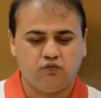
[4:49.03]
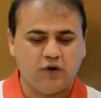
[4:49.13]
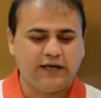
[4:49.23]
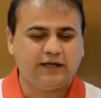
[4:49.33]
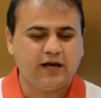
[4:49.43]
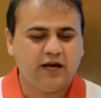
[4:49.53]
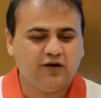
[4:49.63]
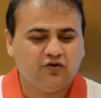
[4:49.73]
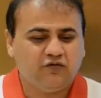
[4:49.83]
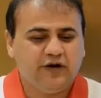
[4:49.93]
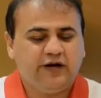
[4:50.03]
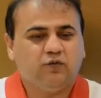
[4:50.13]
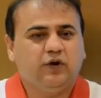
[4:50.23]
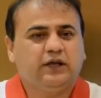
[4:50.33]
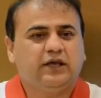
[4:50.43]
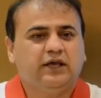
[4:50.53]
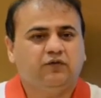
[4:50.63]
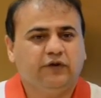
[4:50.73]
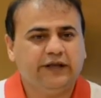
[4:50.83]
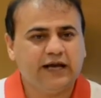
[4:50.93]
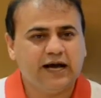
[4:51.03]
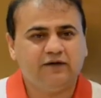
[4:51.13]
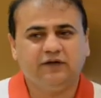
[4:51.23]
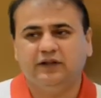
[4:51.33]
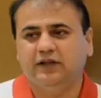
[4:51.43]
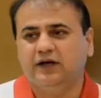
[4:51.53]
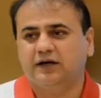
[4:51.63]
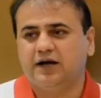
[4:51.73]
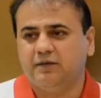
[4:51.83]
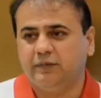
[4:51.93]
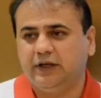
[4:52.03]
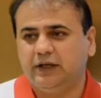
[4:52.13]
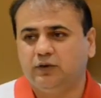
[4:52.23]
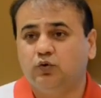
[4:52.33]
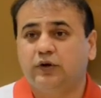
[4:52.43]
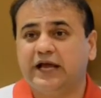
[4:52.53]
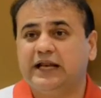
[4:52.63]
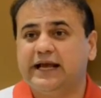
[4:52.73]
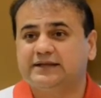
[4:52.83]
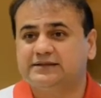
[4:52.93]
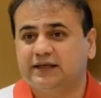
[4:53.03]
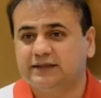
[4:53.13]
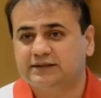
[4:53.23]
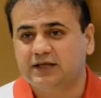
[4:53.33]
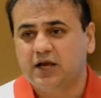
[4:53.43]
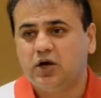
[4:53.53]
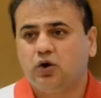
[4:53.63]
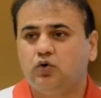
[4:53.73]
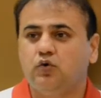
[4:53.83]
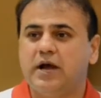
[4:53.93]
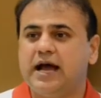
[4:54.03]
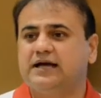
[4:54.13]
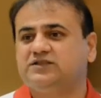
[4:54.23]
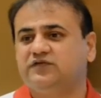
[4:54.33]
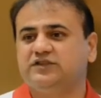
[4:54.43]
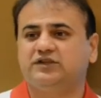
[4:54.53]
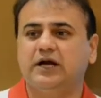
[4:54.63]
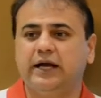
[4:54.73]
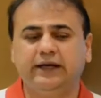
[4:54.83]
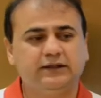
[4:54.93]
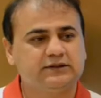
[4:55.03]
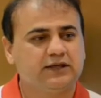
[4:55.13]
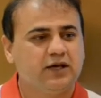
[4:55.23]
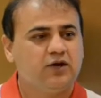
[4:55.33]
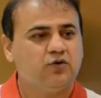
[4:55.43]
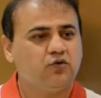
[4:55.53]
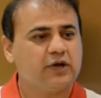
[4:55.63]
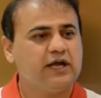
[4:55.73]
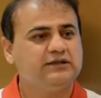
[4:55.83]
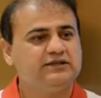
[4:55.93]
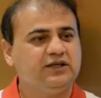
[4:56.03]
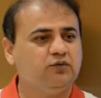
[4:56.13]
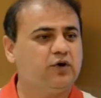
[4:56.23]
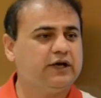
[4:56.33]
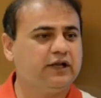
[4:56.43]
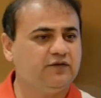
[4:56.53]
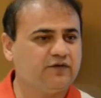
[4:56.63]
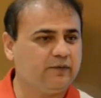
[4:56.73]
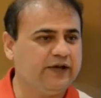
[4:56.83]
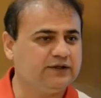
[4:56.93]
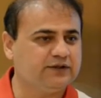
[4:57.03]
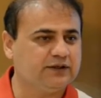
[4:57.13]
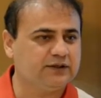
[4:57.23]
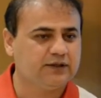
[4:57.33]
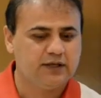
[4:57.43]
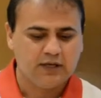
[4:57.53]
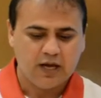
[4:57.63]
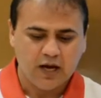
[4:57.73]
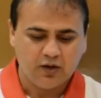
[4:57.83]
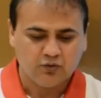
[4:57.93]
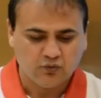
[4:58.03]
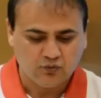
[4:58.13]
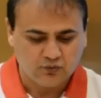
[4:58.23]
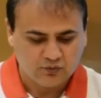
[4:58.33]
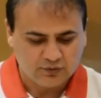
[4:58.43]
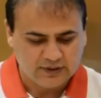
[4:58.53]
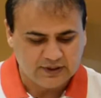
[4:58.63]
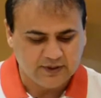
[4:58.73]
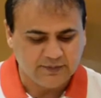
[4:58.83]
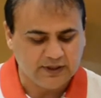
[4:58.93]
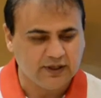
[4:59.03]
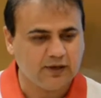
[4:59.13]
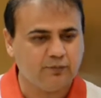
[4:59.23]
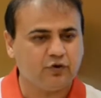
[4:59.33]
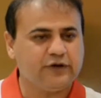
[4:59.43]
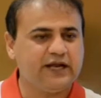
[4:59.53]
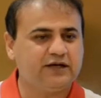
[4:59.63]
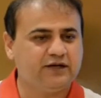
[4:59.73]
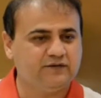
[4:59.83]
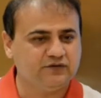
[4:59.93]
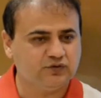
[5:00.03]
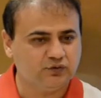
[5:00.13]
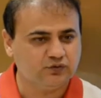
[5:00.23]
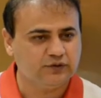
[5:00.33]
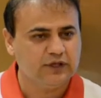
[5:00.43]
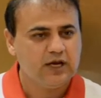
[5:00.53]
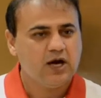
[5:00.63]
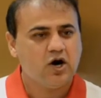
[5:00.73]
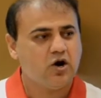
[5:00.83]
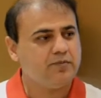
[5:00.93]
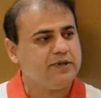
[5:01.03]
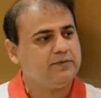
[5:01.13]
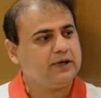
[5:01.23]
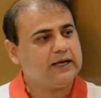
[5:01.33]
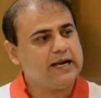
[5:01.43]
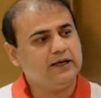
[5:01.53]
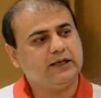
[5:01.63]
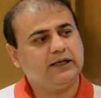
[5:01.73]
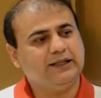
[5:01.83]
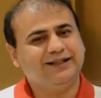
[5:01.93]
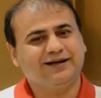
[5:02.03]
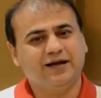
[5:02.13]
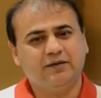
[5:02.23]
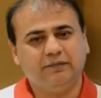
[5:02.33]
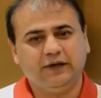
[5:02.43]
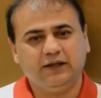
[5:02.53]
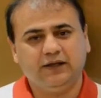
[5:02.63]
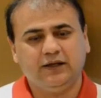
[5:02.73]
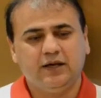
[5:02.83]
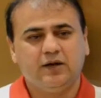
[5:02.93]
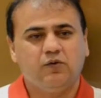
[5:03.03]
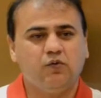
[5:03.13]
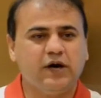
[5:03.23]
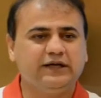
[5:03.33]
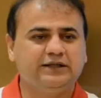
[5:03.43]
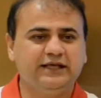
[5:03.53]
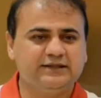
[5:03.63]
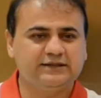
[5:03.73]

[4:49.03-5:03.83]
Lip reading: what kind of networking we have in the company, who can access, who has which rights, who can see what information, how to keep it in a protective zone, how people enter in the company, what they